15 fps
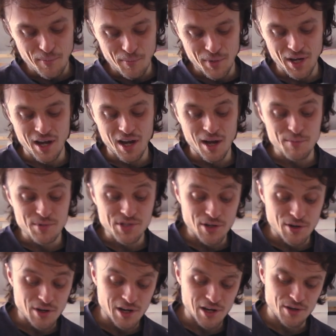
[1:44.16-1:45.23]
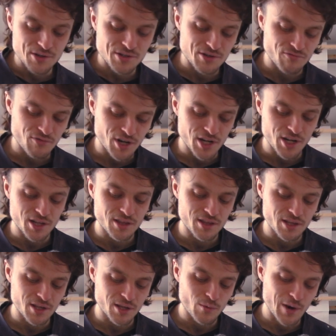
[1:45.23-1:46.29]
But yeah, I'm so close to running
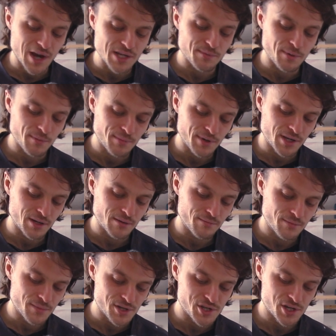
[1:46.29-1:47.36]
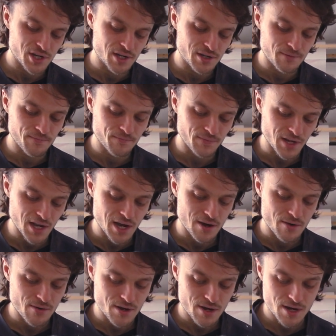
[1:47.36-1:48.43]
the wax pumping machine
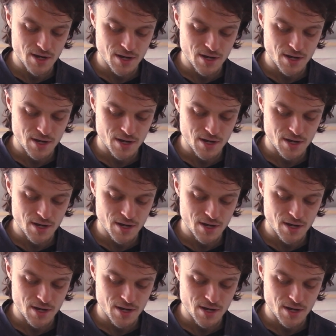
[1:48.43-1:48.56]
now.